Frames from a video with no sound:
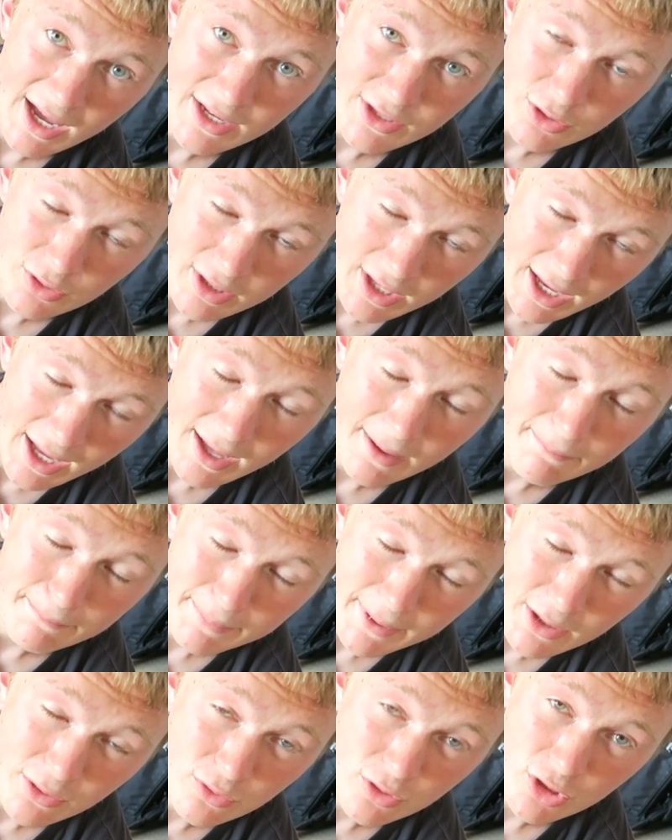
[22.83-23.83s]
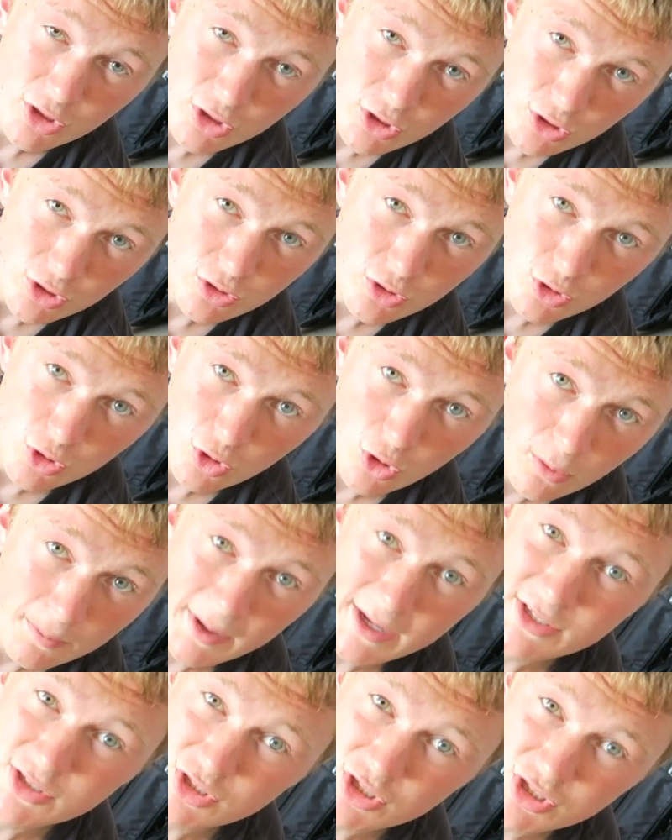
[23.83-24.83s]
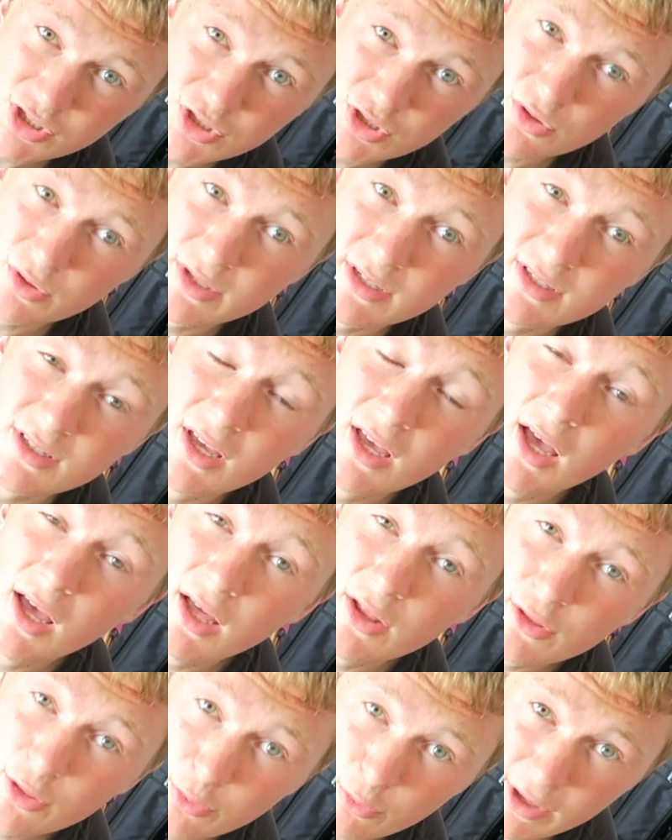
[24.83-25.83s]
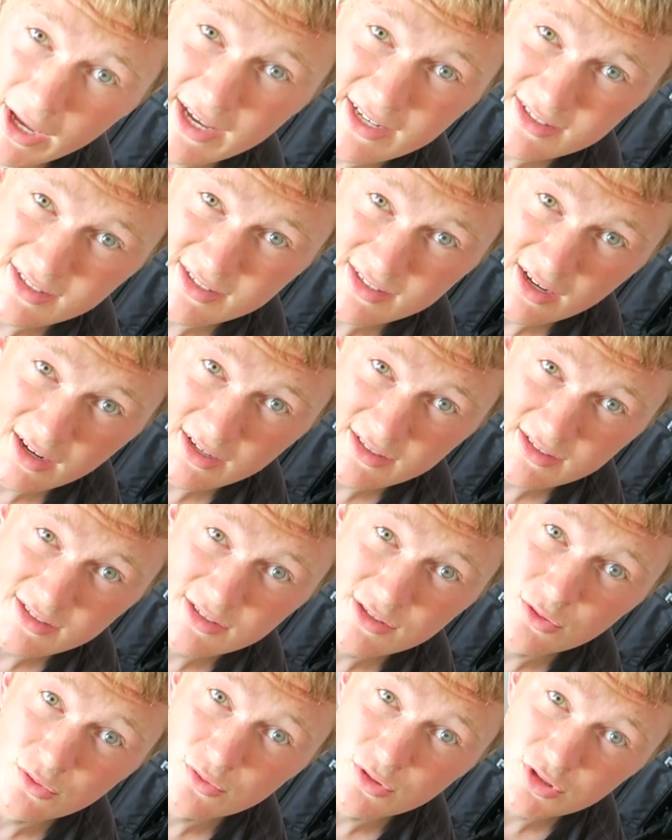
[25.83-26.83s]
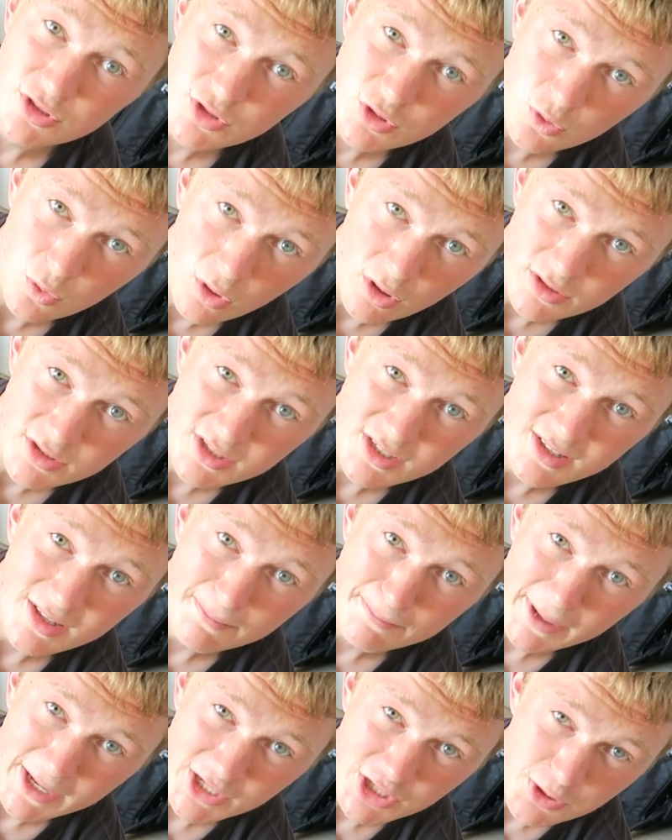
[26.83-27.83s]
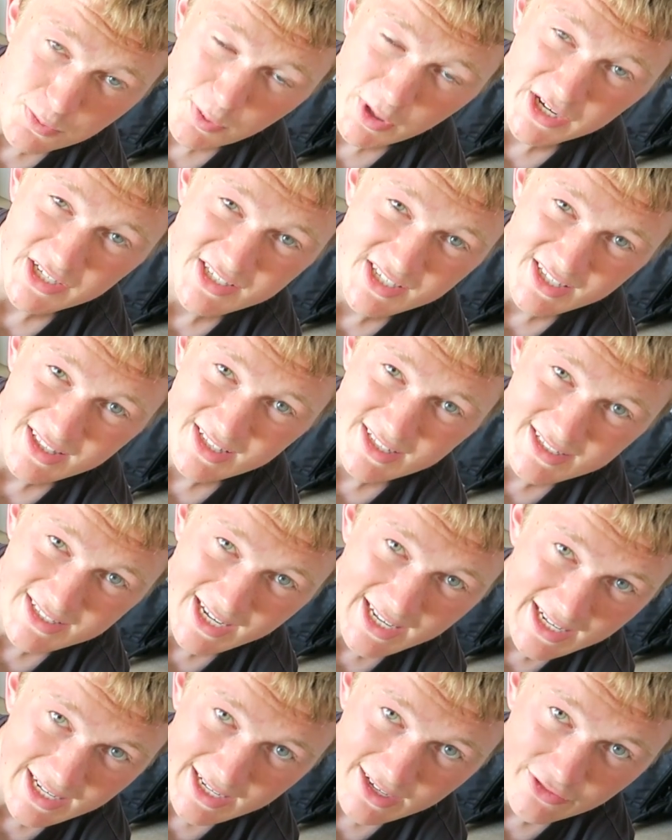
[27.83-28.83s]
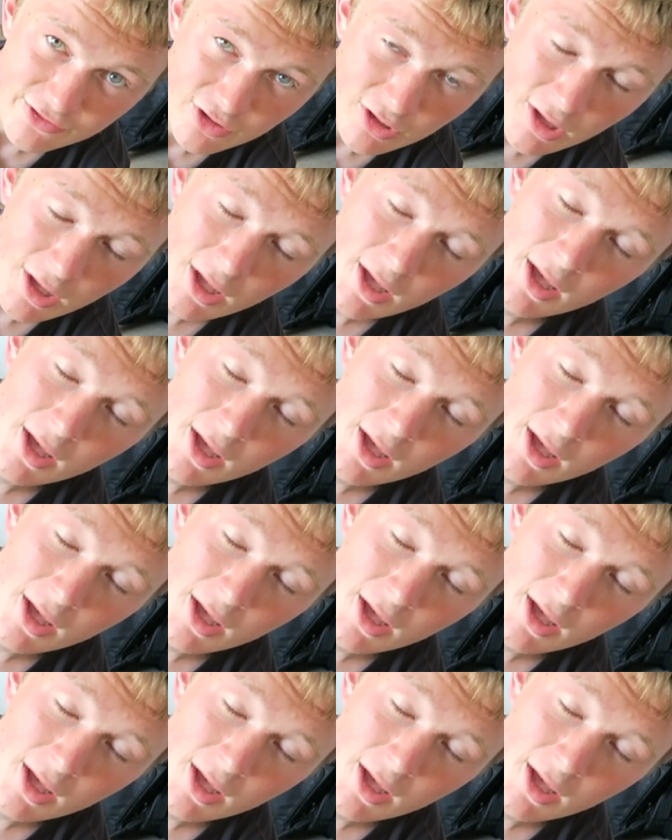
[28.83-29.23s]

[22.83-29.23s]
and you can build a good core by just doing 3 exercises called the squat, the bench press and the deadlift.